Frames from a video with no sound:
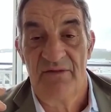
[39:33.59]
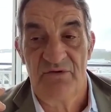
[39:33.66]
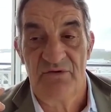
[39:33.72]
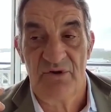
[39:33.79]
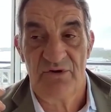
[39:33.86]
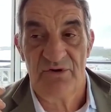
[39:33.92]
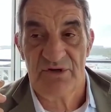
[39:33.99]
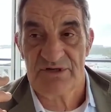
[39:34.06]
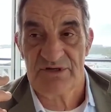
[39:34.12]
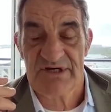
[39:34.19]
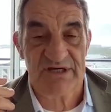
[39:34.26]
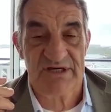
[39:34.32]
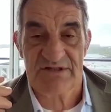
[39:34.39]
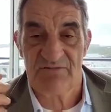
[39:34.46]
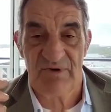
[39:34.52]
you could
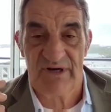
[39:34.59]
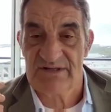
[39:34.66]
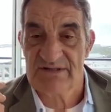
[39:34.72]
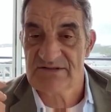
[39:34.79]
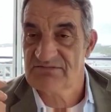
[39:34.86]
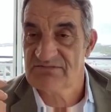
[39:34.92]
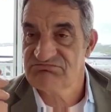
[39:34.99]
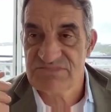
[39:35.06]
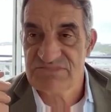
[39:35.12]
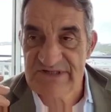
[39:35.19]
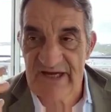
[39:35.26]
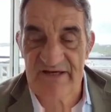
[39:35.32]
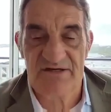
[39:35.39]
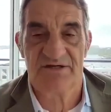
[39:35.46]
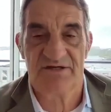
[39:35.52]
taste one that's
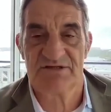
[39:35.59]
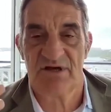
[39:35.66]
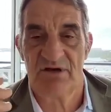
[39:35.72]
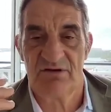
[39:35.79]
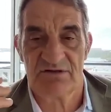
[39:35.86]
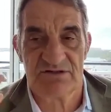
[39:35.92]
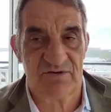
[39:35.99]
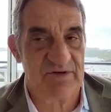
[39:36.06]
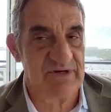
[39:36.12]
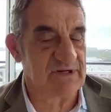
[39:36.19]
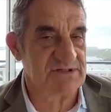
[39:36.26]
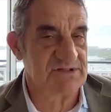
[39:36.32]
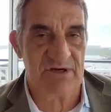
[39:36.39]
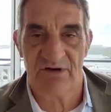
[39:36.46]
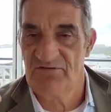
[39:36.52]
10 years old, 20
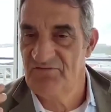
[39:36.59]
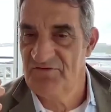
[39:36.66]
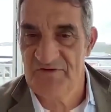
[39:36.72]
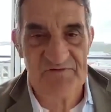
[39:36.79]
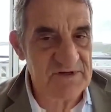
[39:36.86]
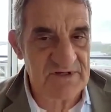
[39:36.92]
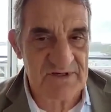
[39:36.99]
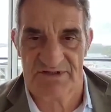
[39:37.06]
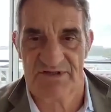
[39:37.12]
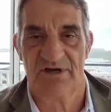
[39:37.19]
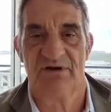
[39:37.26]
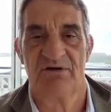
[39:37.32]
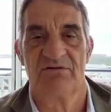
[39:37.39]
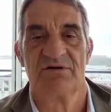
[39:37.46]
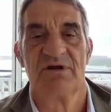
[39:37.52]
years old, 50 years
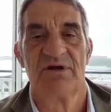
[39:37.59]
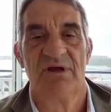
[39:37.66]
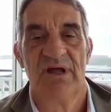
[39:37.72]
old,